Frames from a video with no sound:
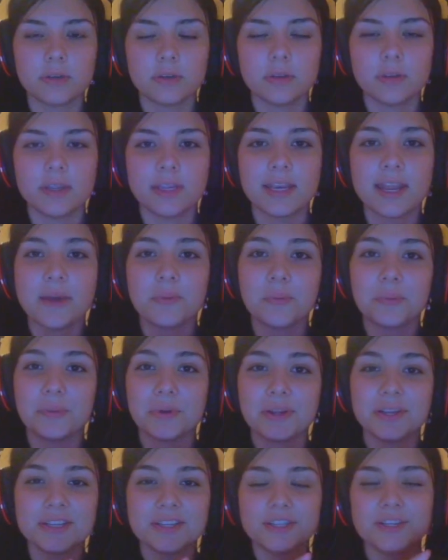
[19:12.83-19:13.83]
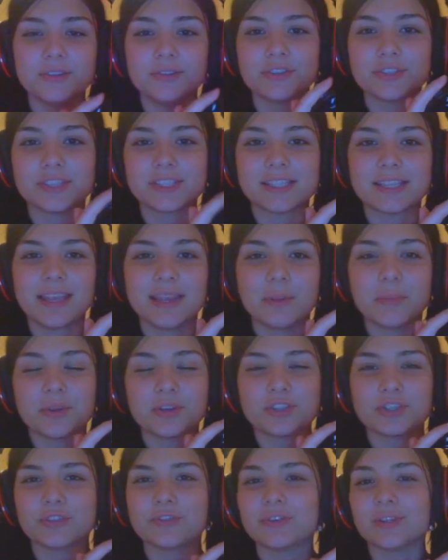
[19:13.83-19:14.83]
And now what we're gonna do is just take a
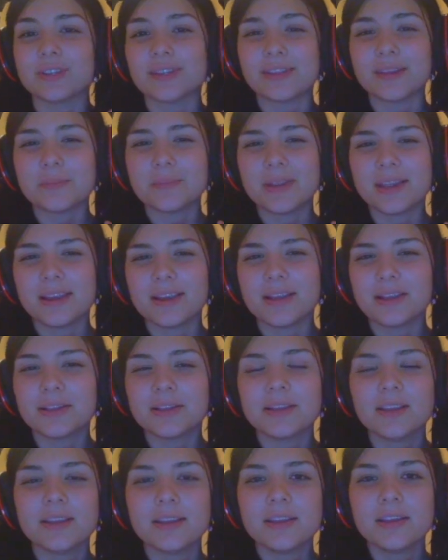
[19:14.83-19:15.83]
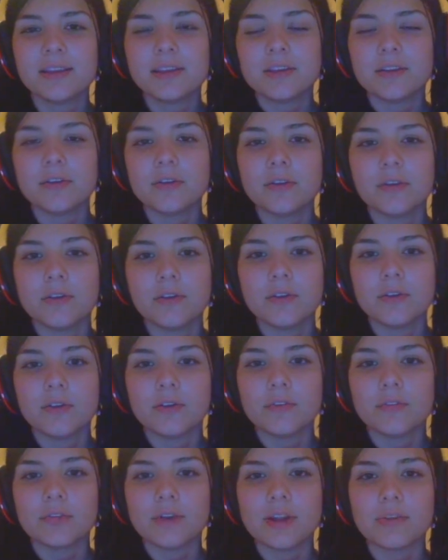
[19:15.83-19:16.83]
picture for the thumbnail
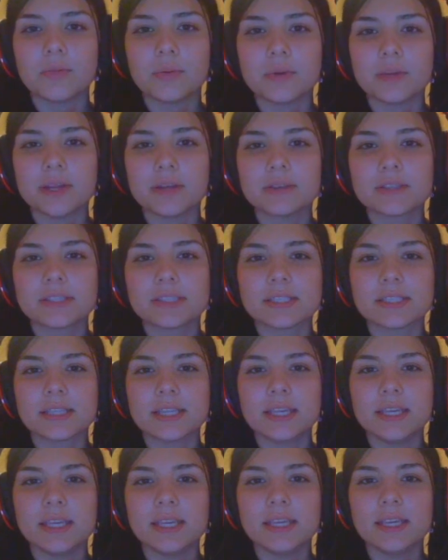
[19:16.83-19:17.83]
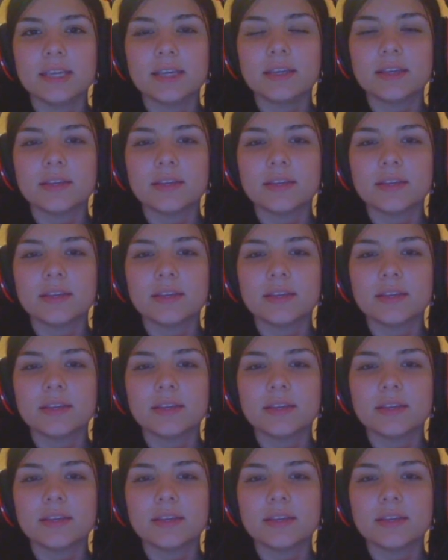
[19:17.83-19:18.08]
for everyone else to see.